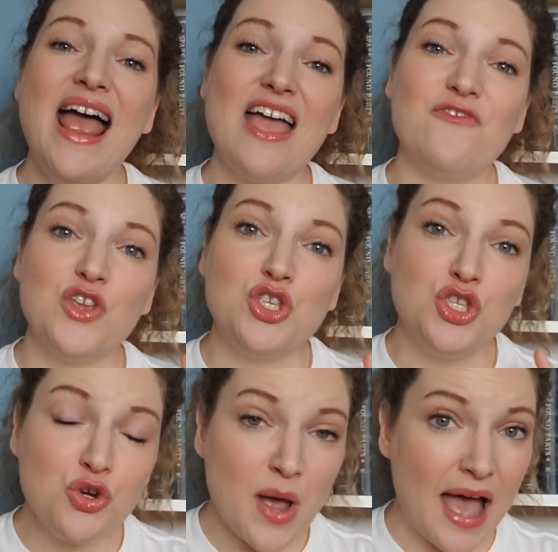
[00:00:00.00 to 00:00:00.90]
If
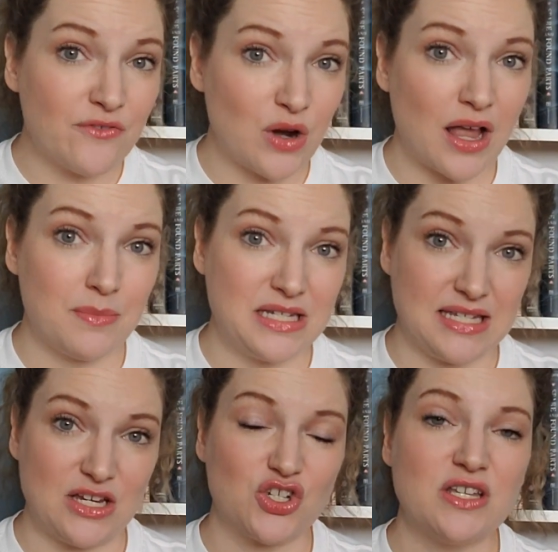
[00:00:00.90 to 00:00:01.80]
you have
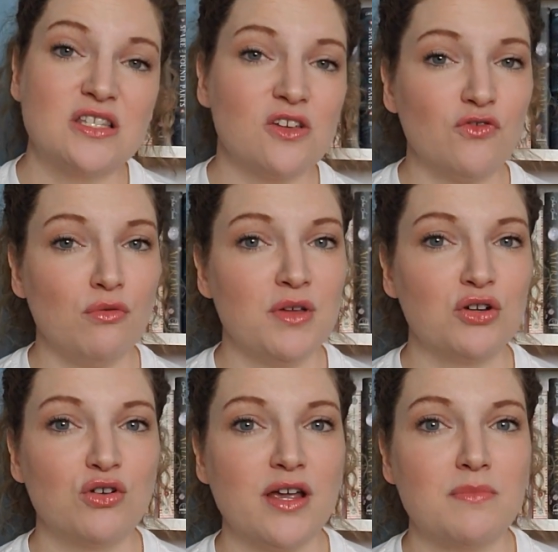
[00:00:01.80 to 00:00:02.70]
recommendations for
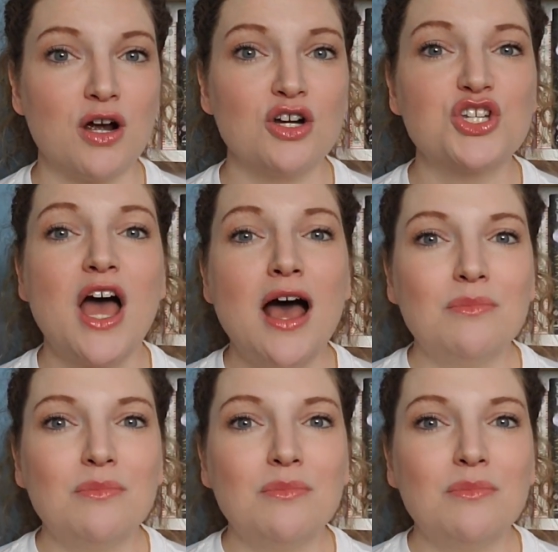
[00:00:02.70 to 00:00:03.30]
middle grade March,